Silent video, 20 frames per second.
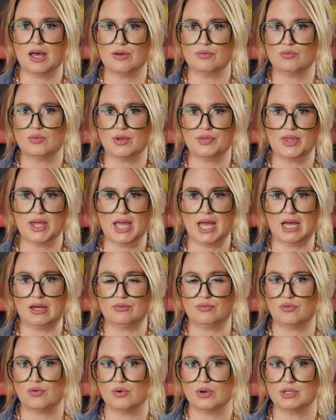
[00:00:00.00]
of what they
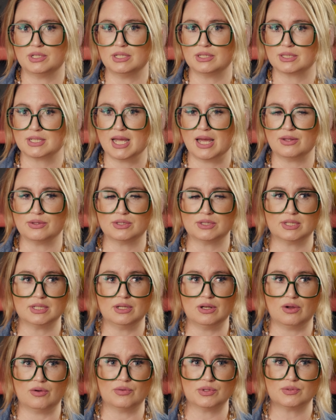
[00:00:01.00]
have for discounts,
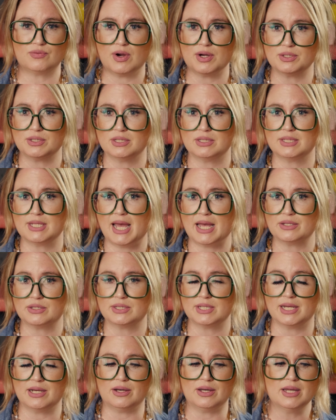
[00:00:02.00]
you know, as far as the
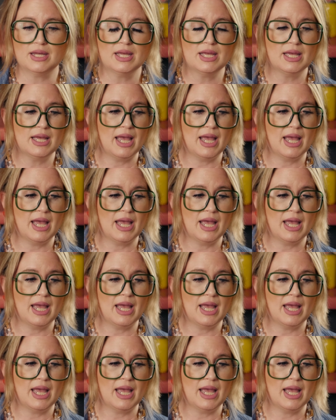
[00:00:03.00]
SAS sale.